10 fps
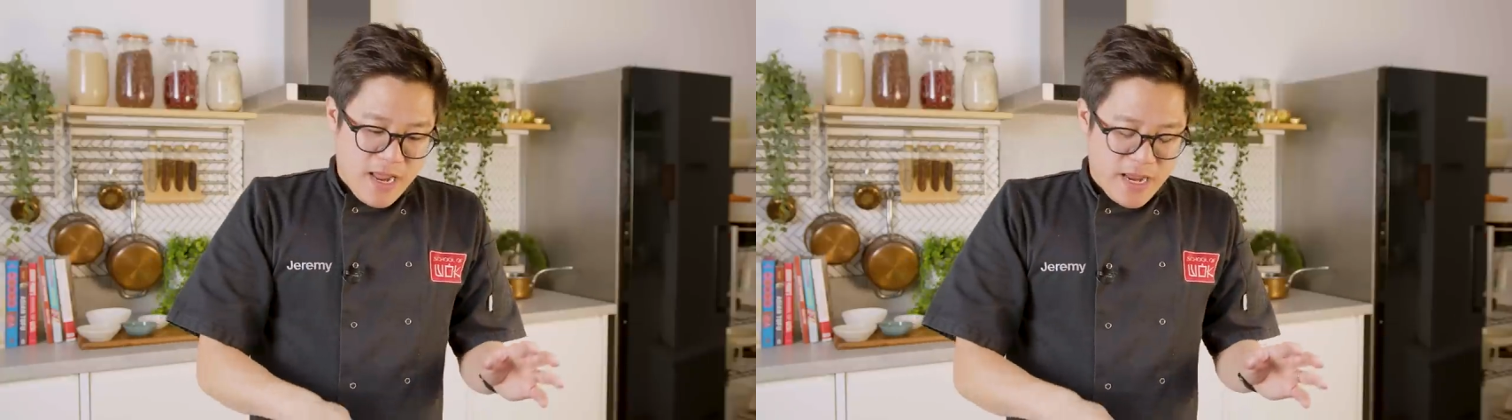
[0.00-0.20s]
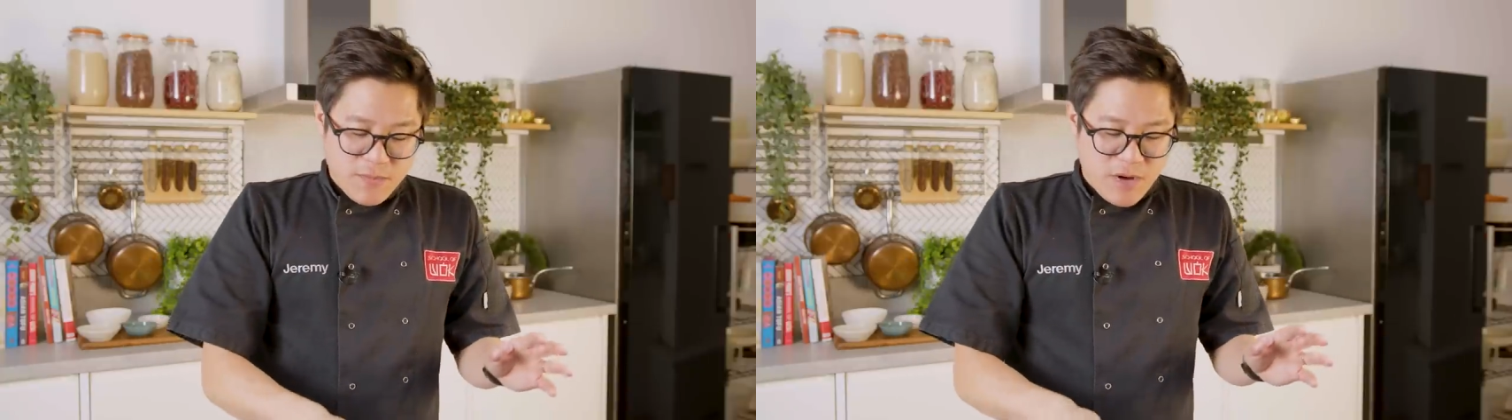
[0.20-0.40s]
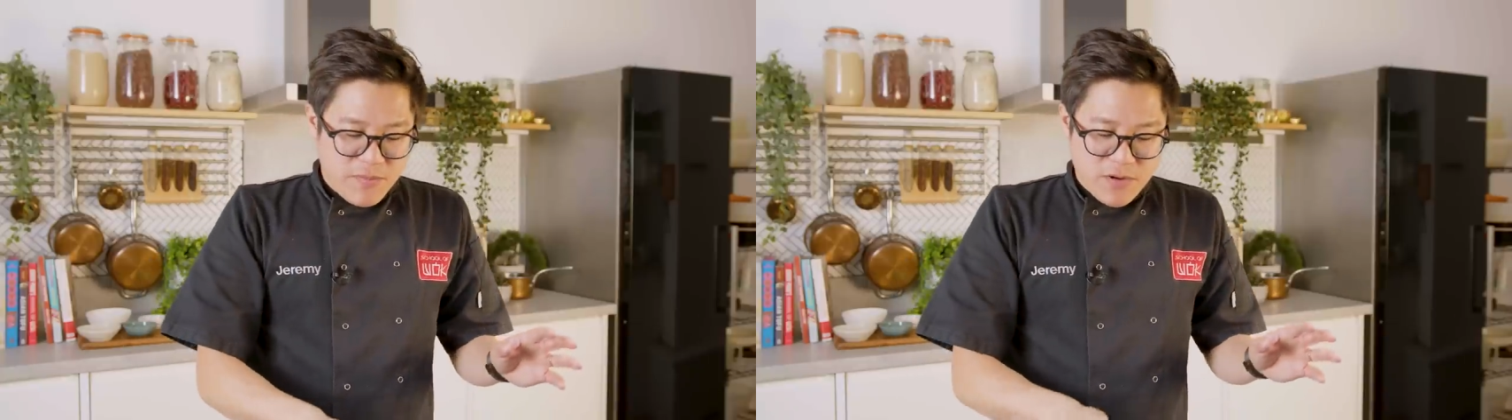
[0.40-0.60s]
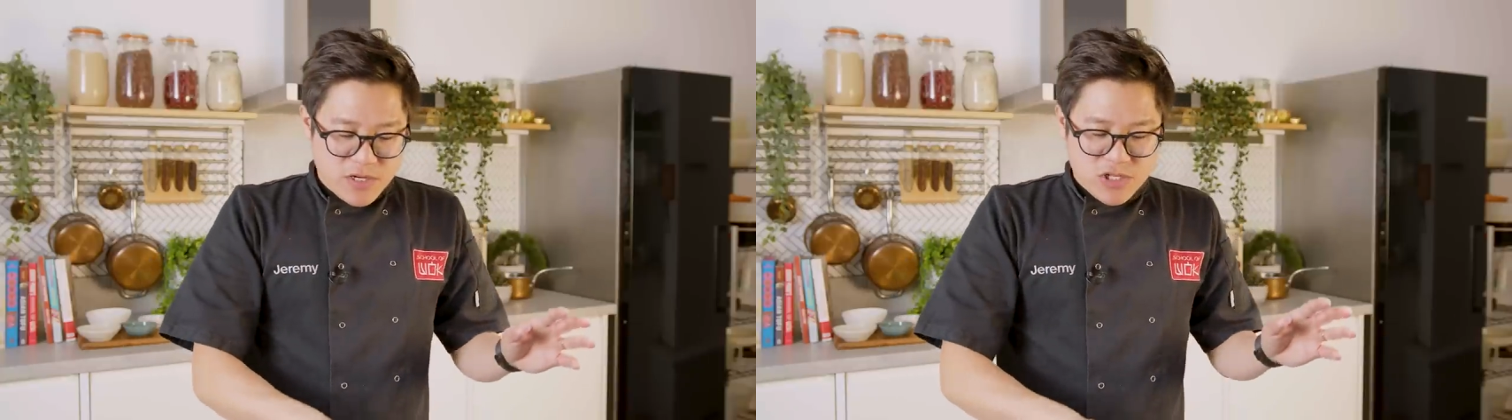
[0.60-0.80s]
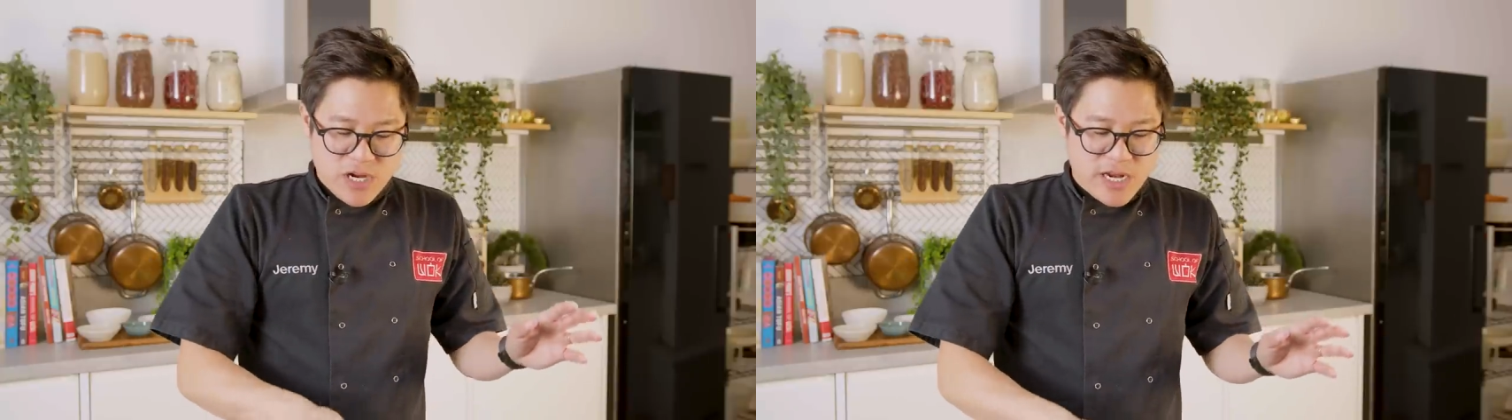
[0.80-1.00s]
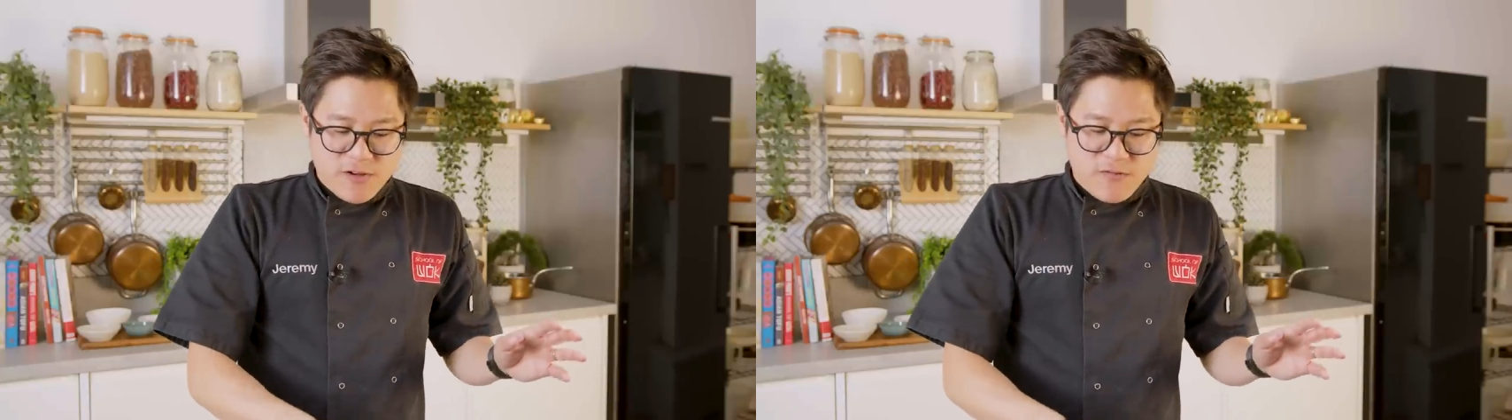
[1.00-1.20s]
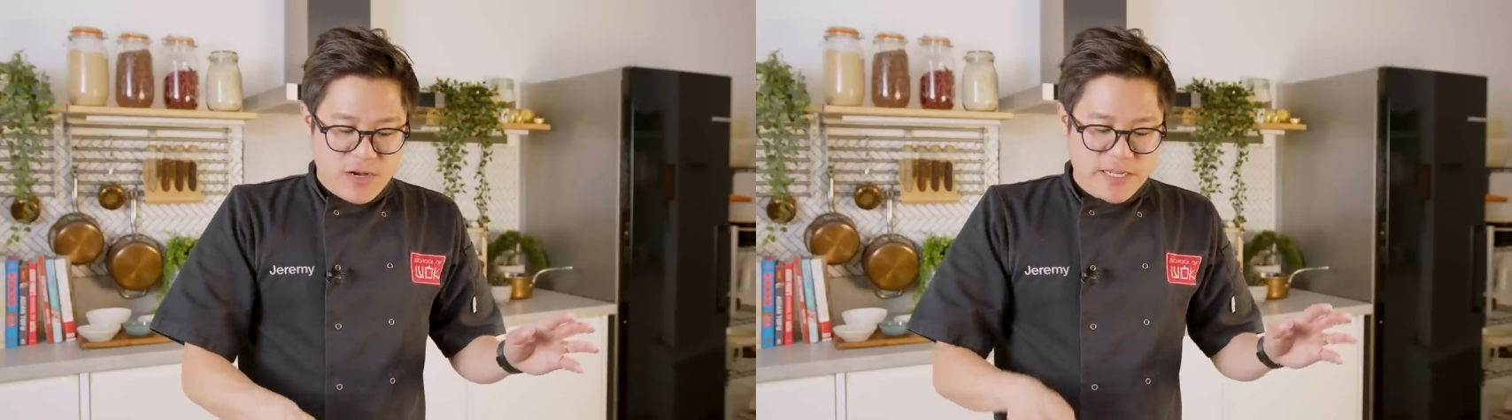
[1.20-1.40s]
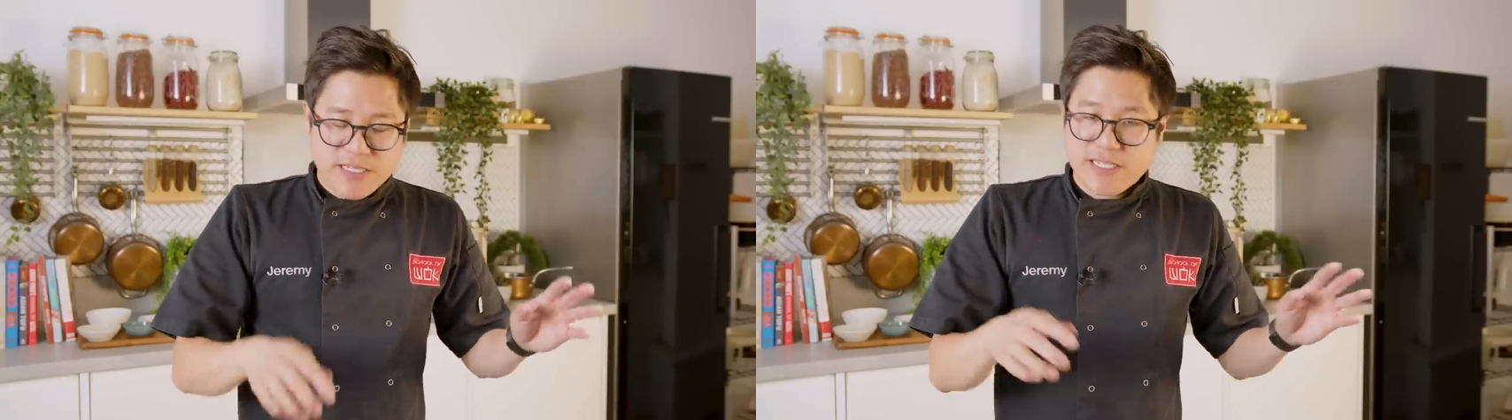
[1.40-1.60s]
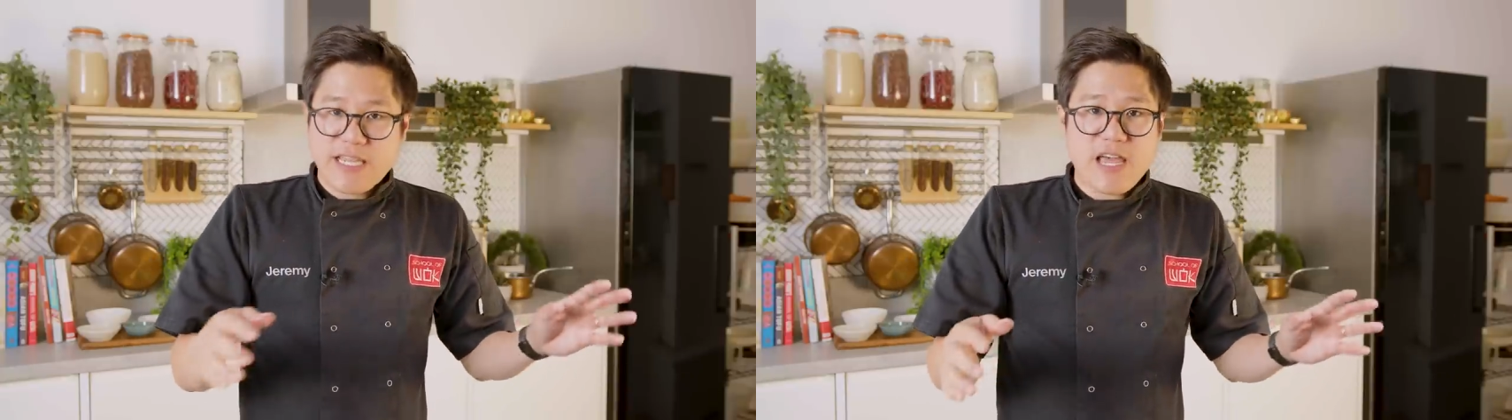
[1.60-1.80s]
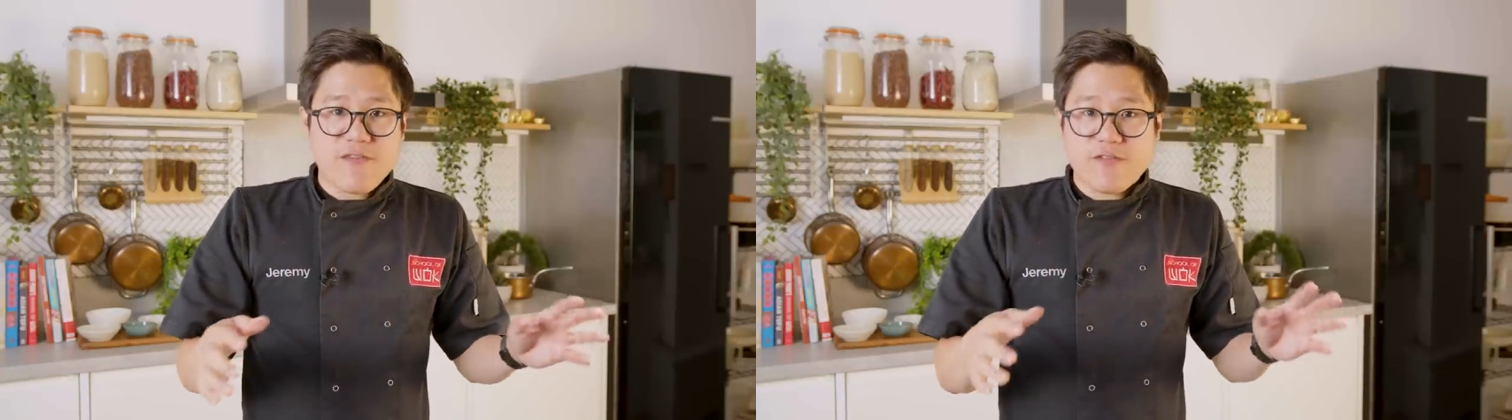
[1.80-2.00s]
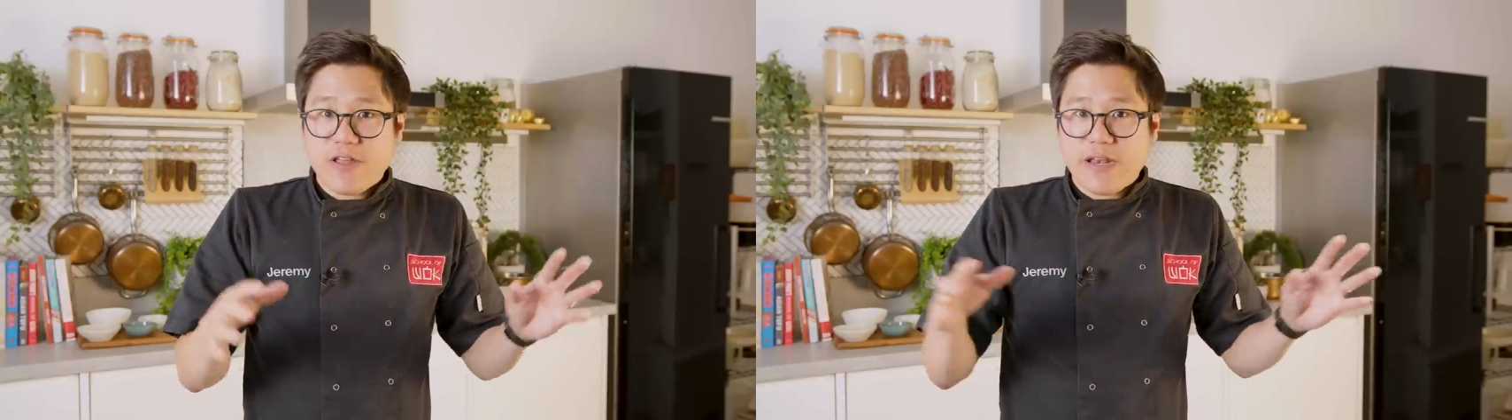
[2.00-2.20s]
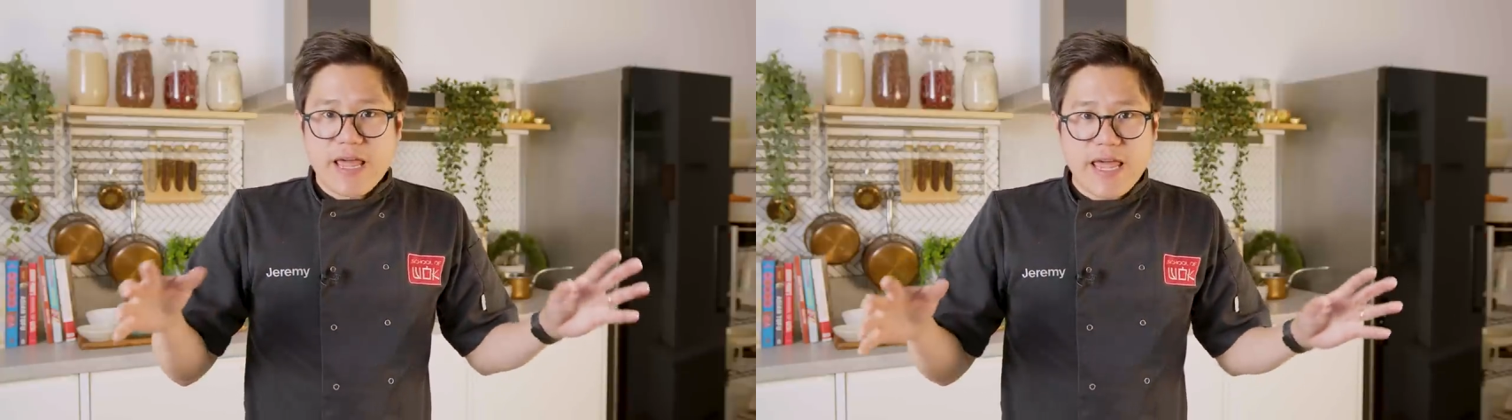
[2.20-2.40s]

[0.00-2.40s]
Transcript: And you might be on a journey for like seven,